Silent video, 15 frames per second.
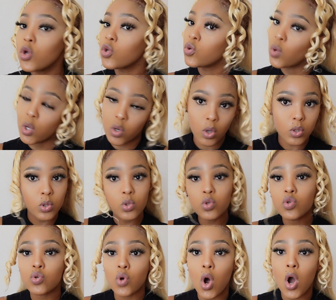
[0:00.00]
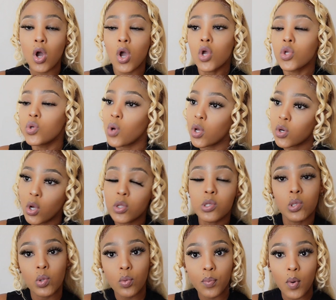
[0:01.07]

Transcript: you are not too strong, you are not too